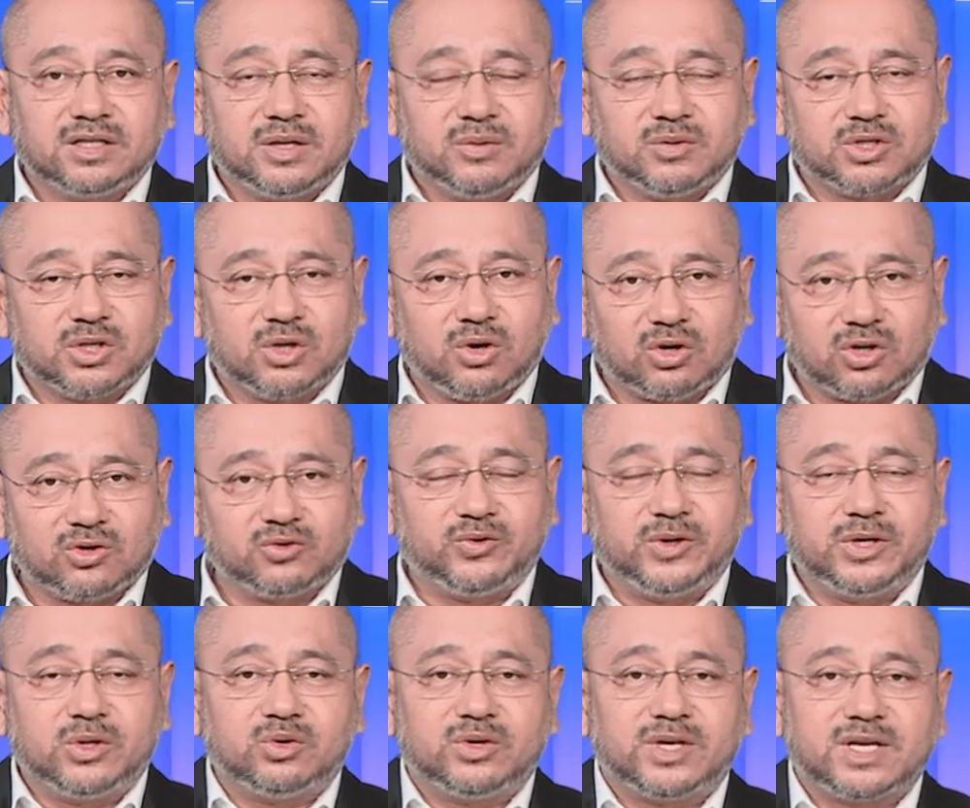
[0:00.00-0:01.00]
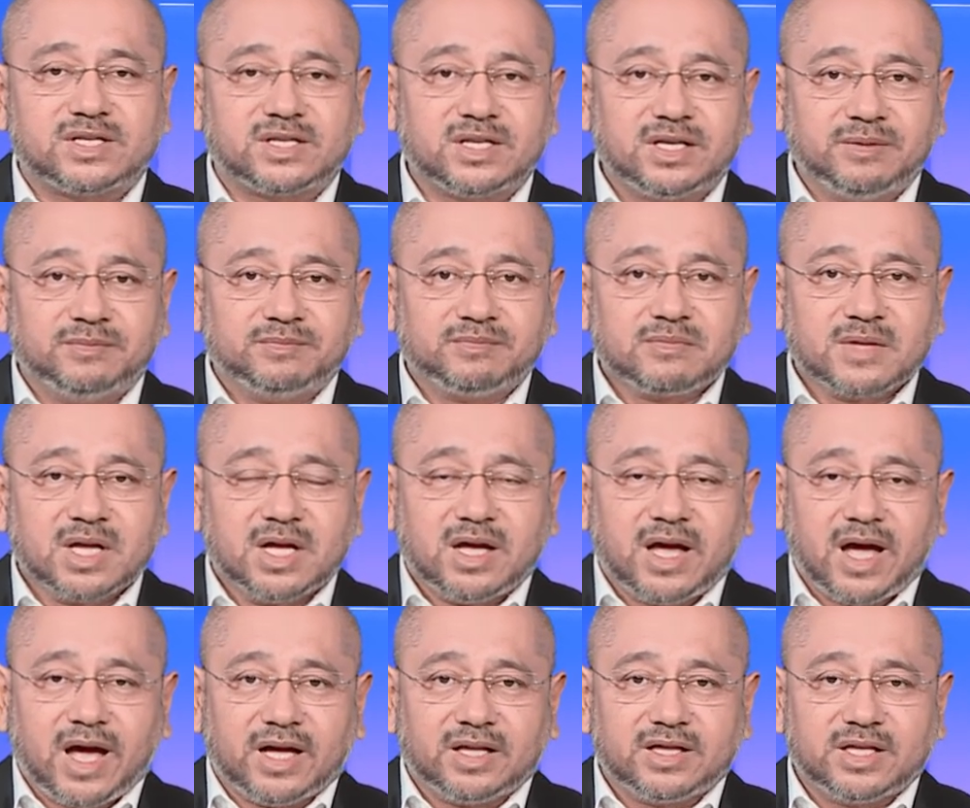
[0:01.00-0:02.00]
there was a lot of window dressing
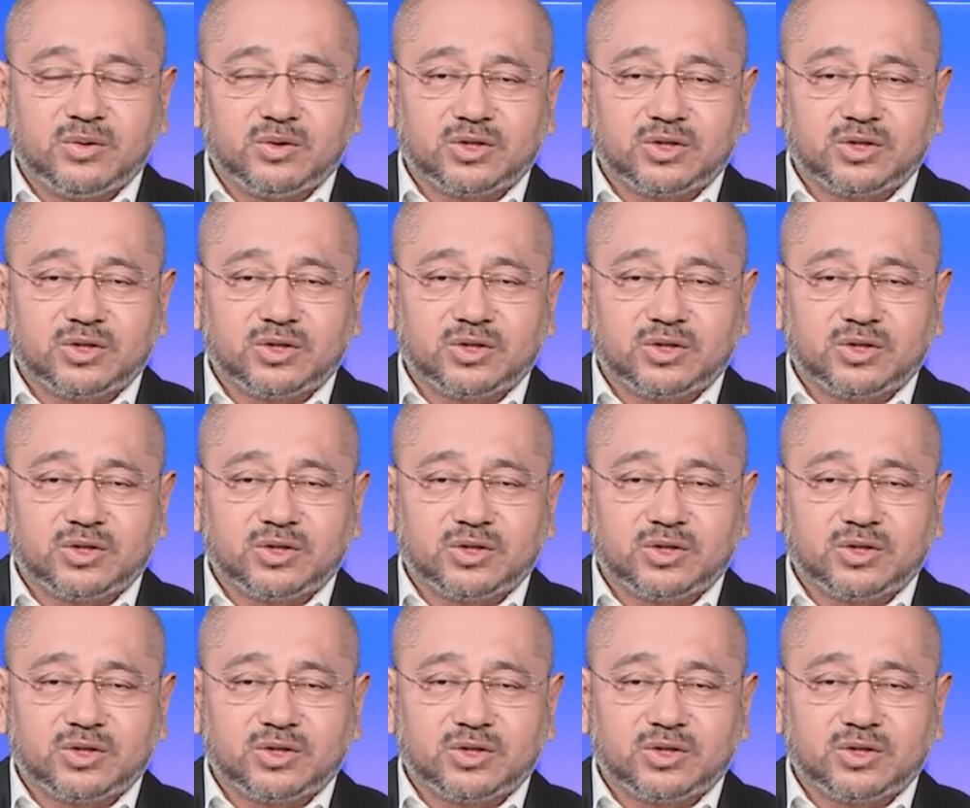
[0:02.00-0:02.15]
and there